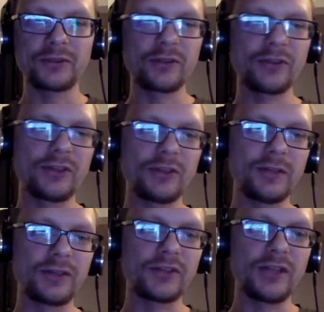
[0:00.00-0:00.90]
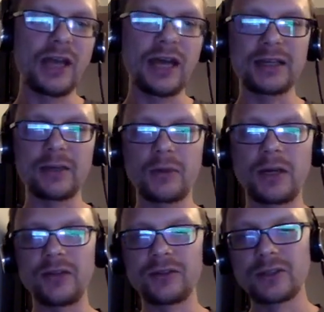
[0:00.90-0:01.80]
service.
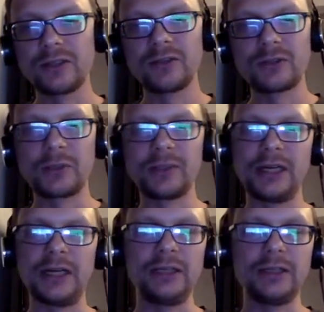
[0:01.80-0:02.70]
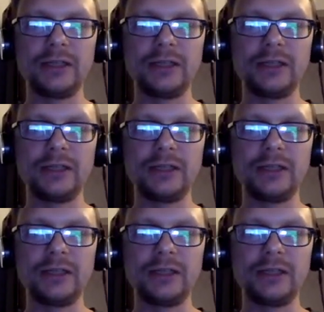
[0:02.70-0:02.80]
Otherwise, throw an error.